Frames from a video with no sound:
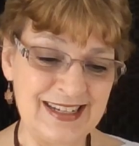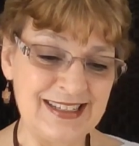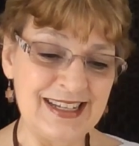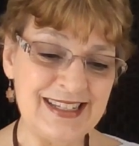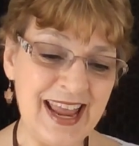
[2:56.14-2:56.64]

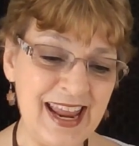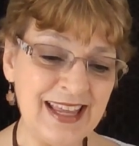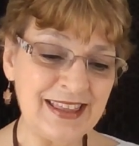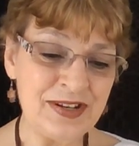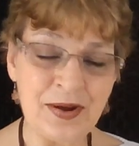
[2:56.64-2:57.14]
to
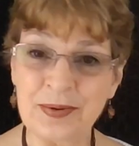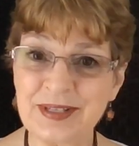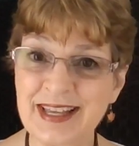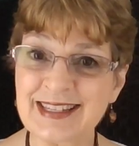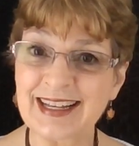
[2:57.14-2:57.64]
take the
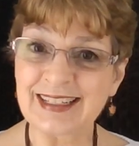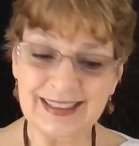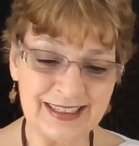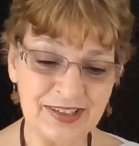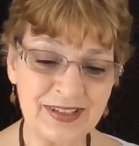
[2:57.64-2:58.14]
notes as
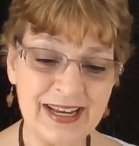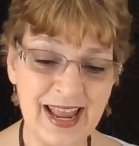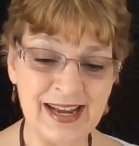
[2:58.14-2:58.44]
clearly